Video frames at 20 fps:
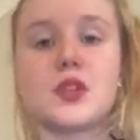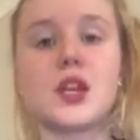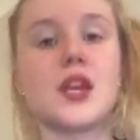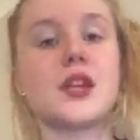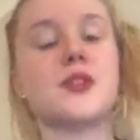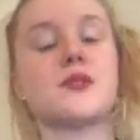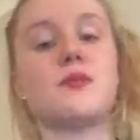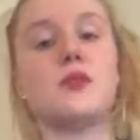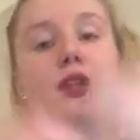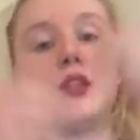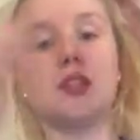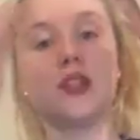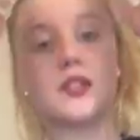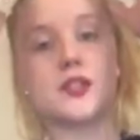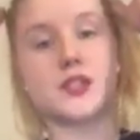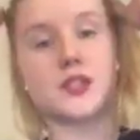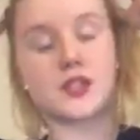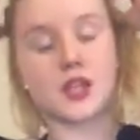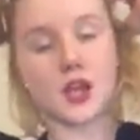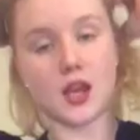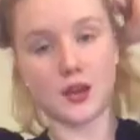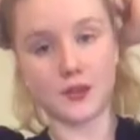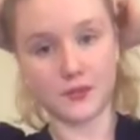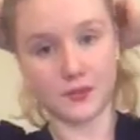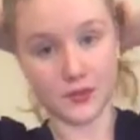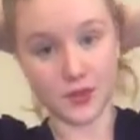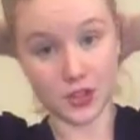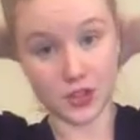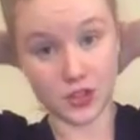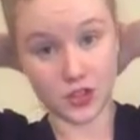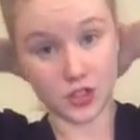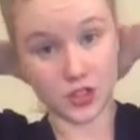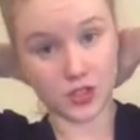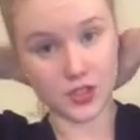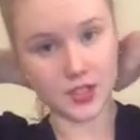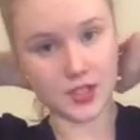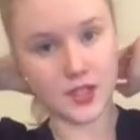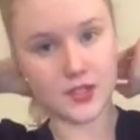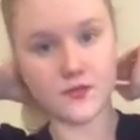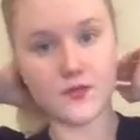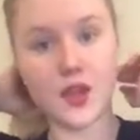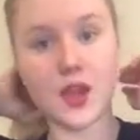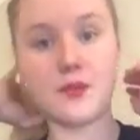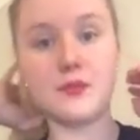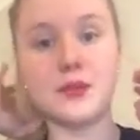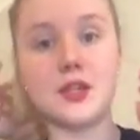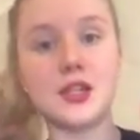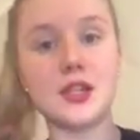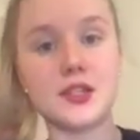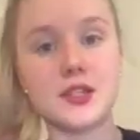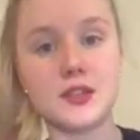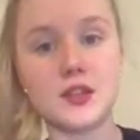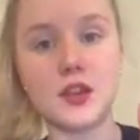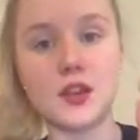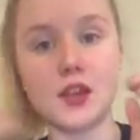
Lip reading: as well as the students' families,